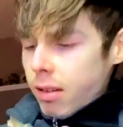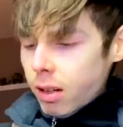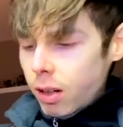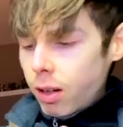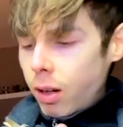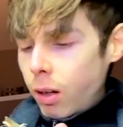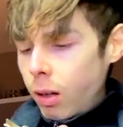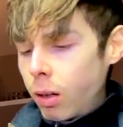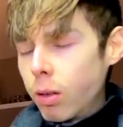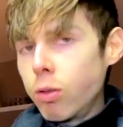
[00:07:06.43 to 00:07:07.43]

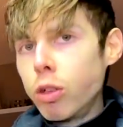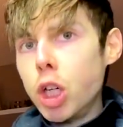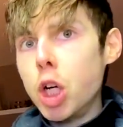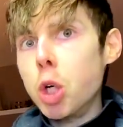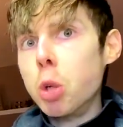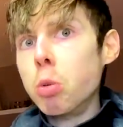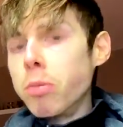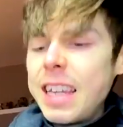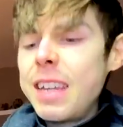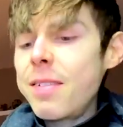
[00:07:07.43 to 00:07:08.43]
Oh no.
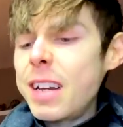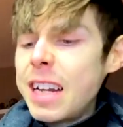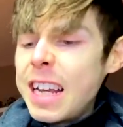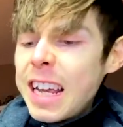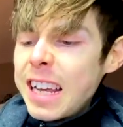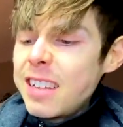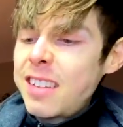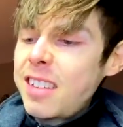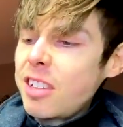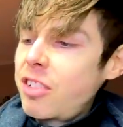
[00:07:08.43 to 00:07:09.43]
Even in
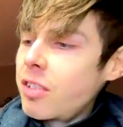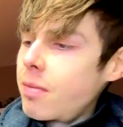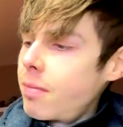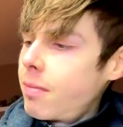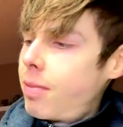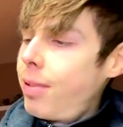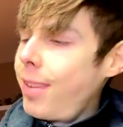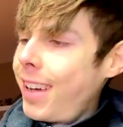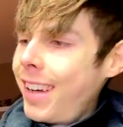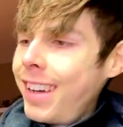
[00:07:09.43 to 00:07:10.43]
such a...
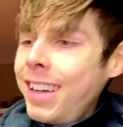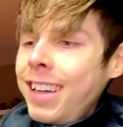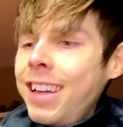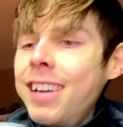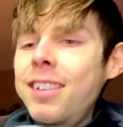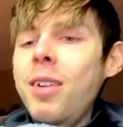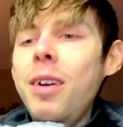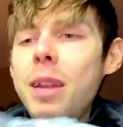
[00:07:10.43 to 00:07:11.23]
It's already